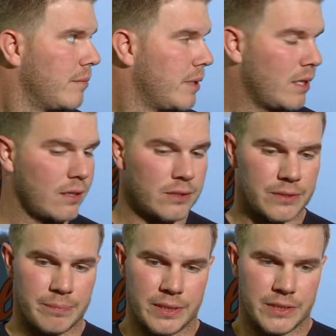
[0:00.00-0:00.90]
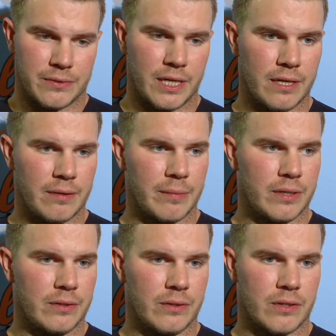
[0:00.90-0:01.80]
I mean, just pitches right down the
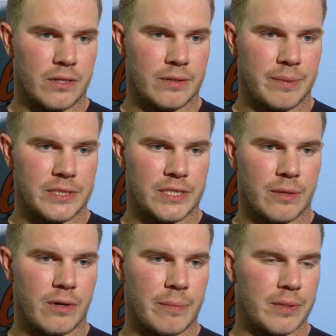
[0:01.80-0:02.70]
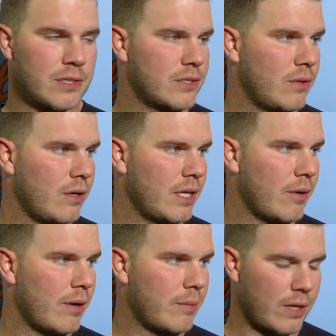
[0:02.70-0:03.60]
middle or pitches that were up in the zone, and they
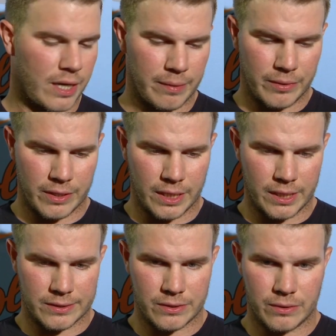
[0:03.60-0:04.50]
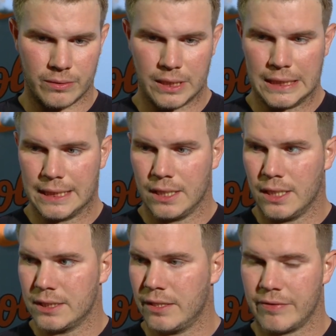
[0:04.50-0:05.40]
were able to hammer today. So
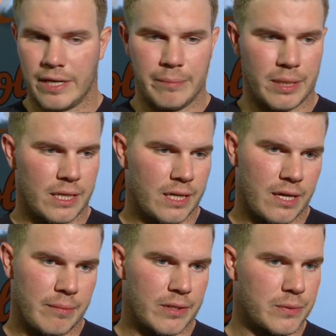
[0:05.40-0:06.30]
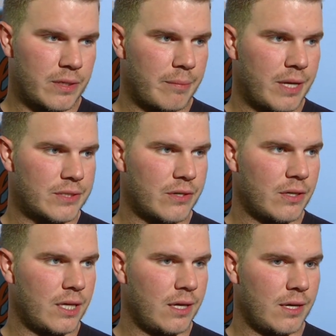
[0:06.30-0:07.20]
tough game plan. They came out swinging the bats
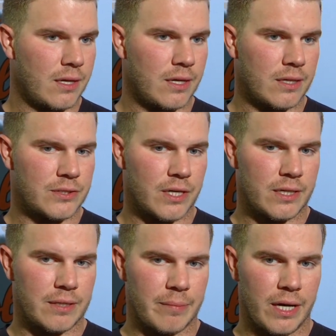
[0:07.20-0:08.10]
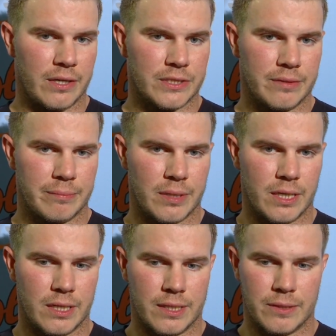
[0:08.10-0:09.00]
early and tried to manage it,
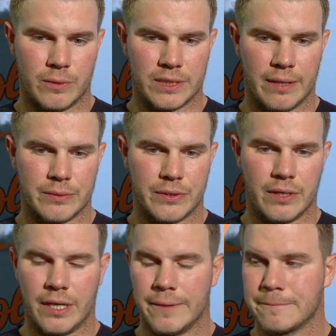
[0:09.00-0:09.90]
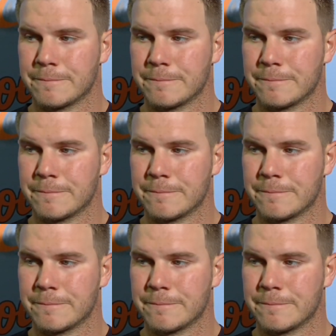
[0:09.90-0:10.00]
but wasn't able to today.